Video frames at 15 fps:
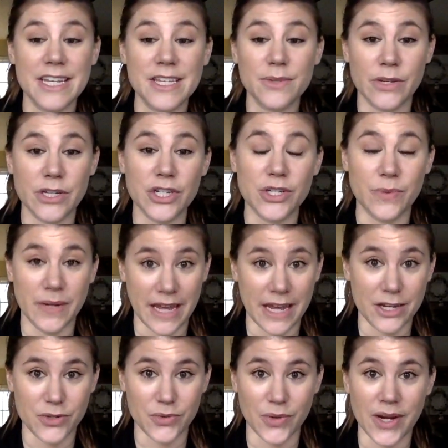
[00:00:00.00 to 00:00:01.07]
switch to an
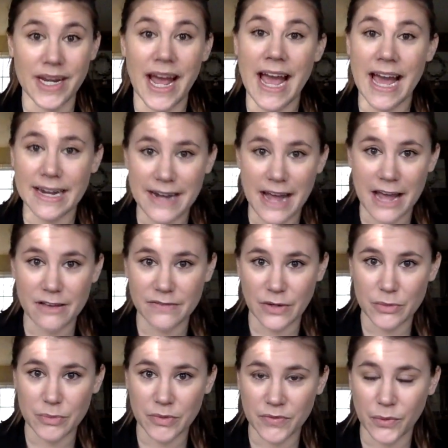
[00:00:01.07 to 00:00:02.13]
Android. I had an
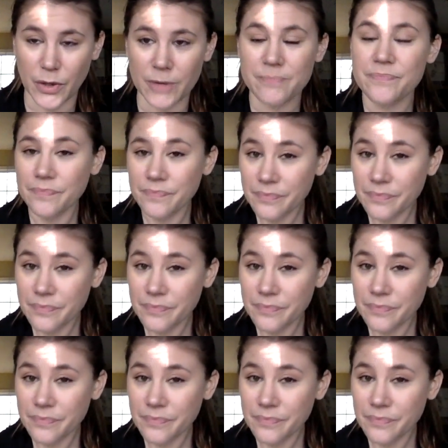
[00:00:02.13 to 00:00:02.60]
iPhone before.